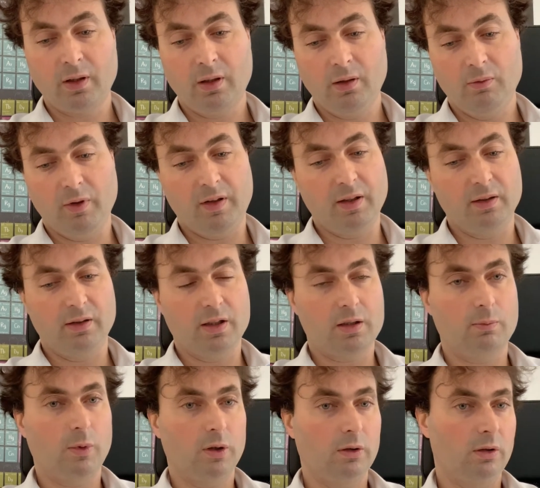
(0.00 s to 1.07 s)
within this
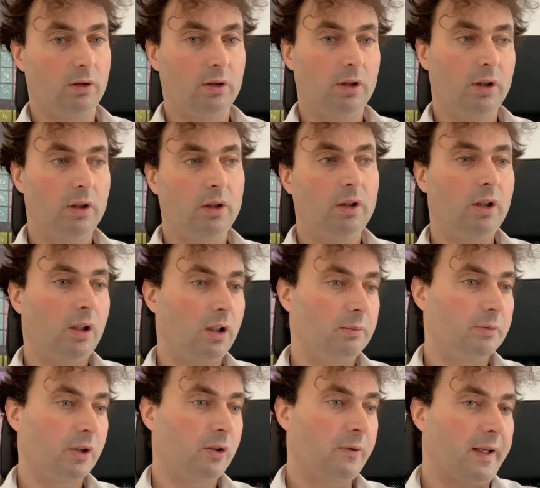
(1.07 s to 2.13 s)
model.
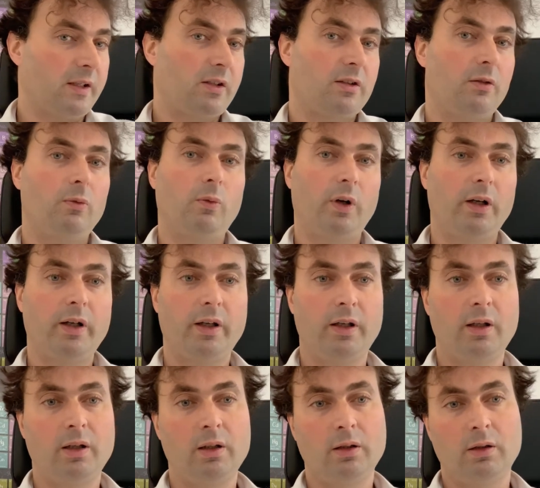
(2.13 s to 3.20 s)
The question
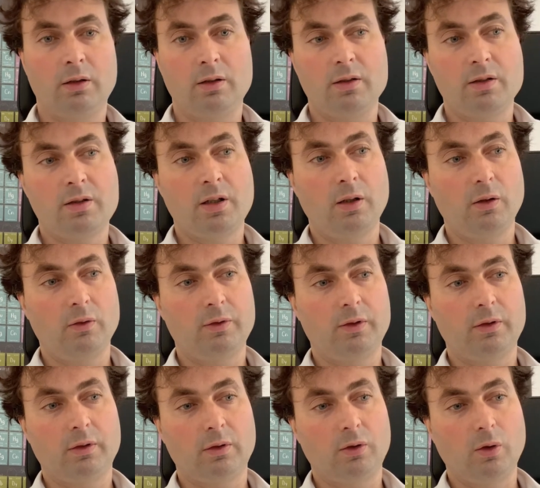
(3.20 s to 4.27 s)
why
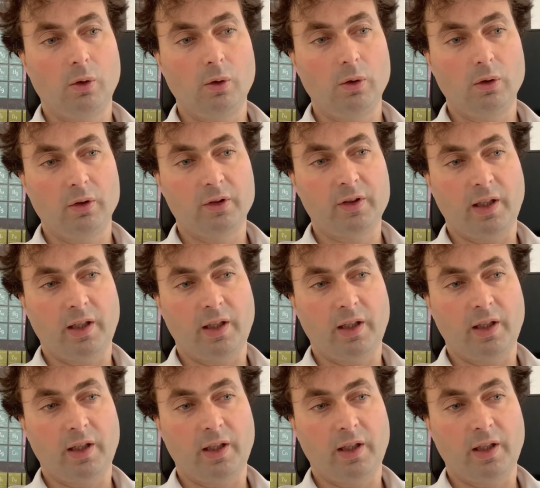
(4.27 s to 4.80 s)
silver, gold,